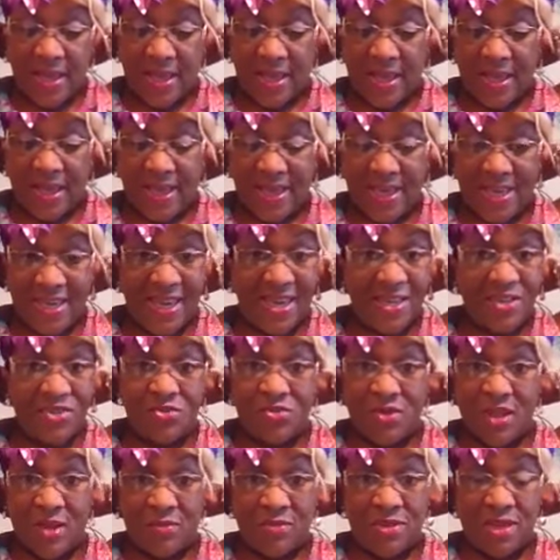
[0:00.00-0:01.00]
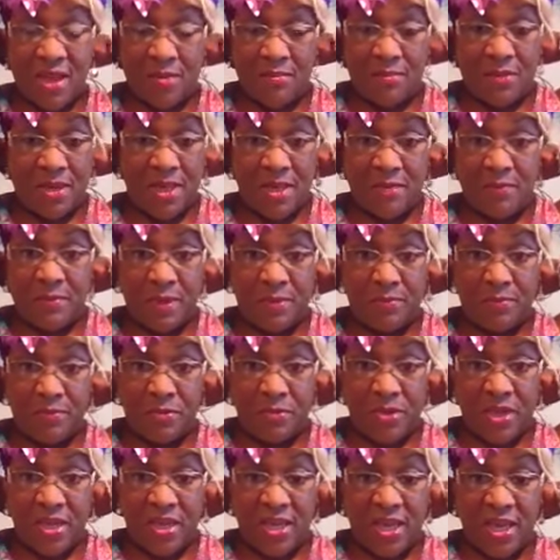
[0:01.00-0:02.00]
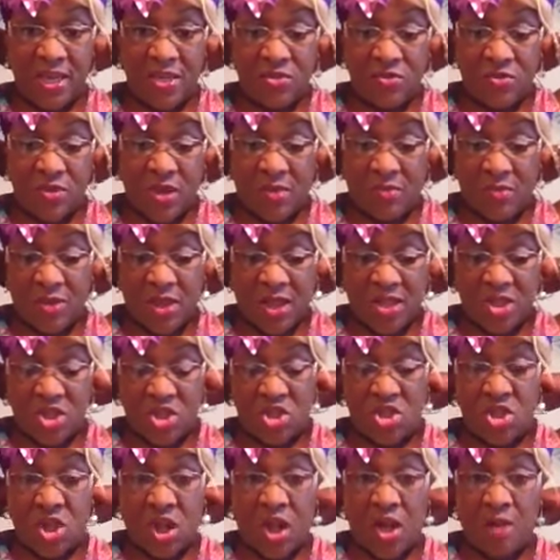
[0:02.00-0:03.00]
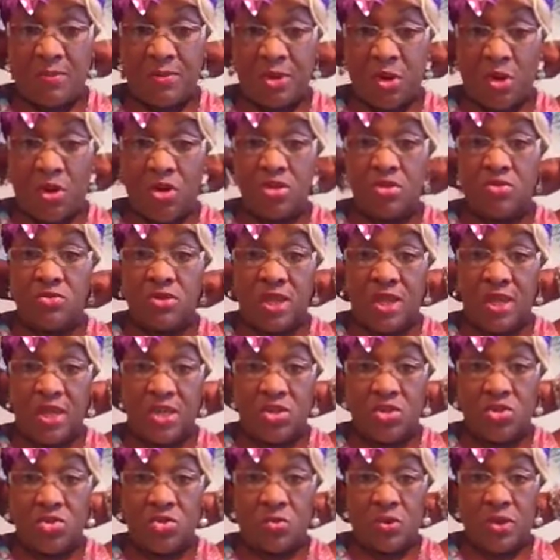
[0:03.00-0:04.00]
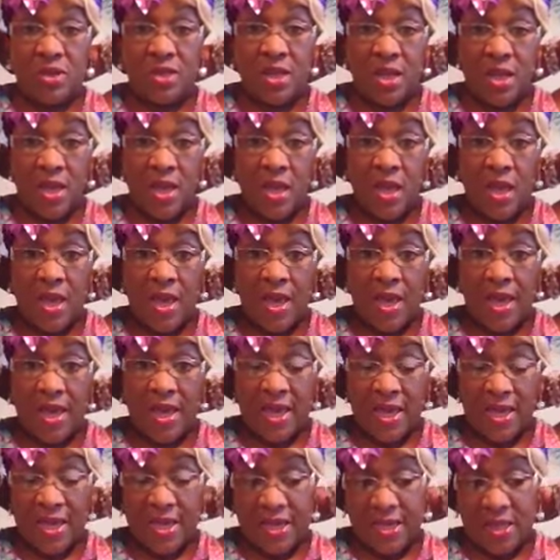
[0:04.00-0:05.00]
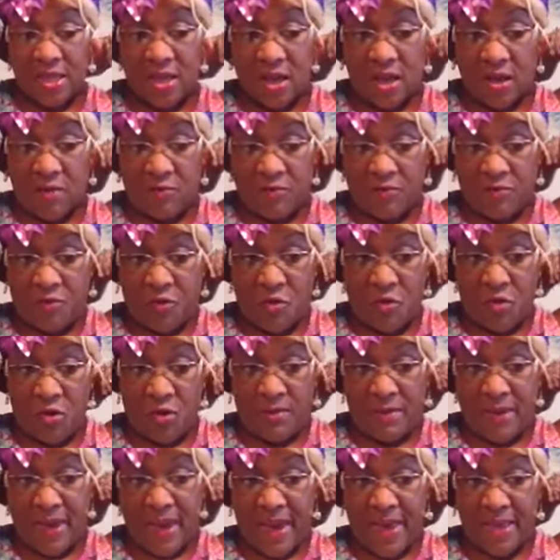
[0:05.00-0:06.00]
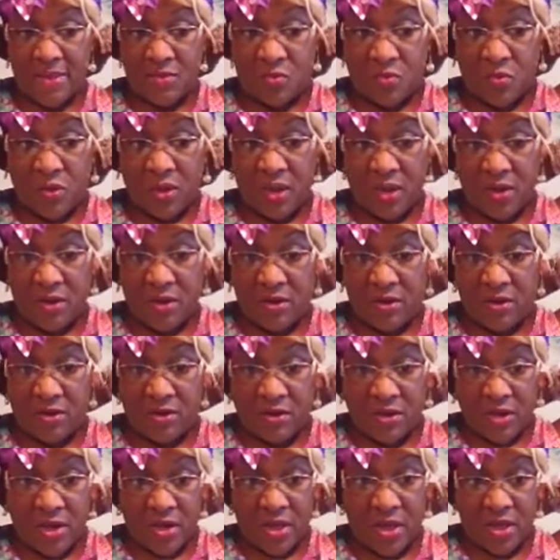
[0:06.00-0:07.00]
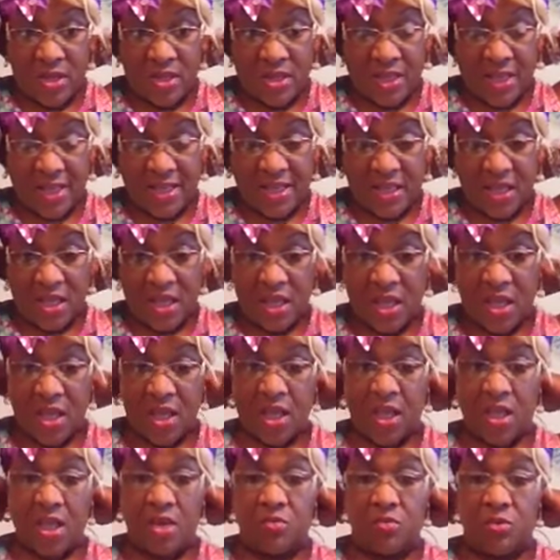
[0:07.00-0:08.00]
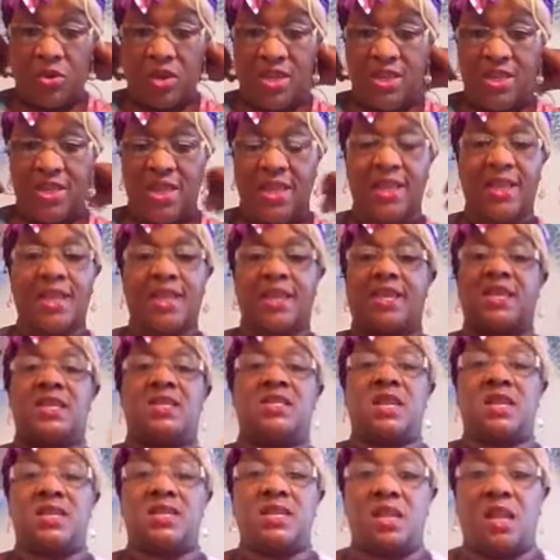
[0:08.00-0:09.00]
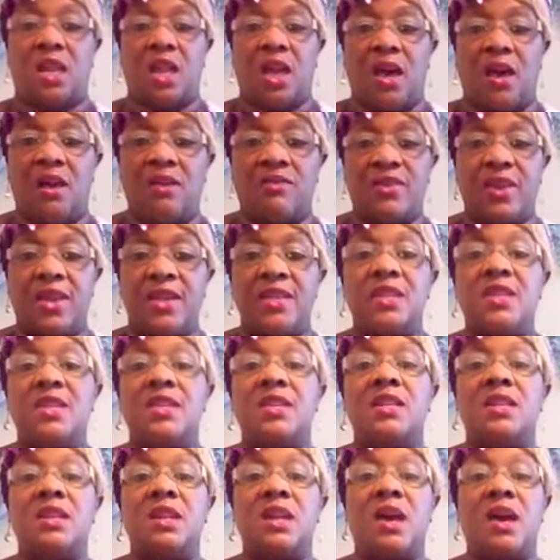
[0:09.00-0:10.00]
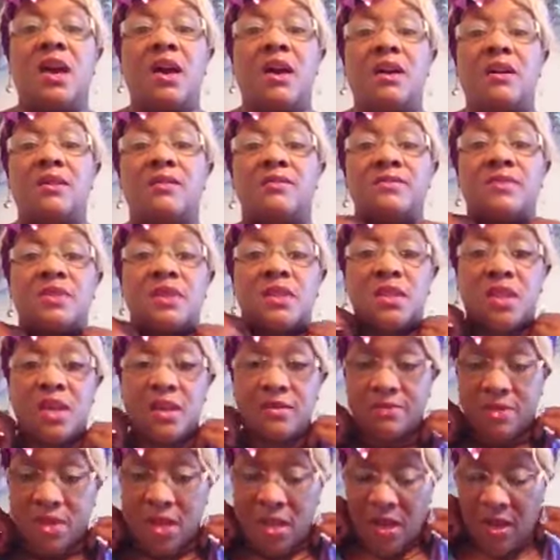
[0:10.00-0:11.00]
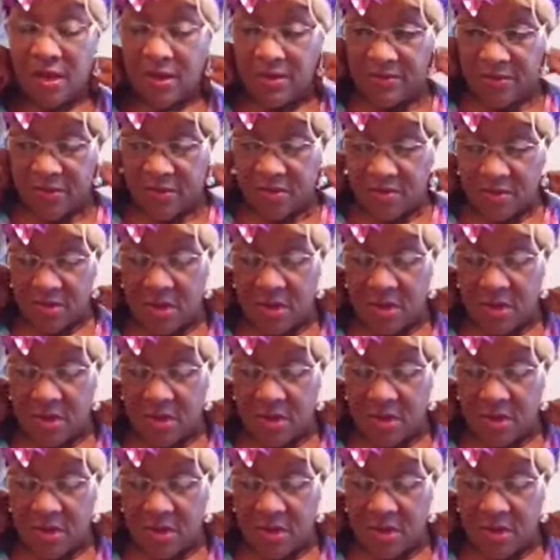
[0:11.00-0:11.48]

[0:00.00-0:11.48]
He can't do that without money, people. He can't do that without his job. He also can't do it in a format where, like, that he doesn't love. And he loves football.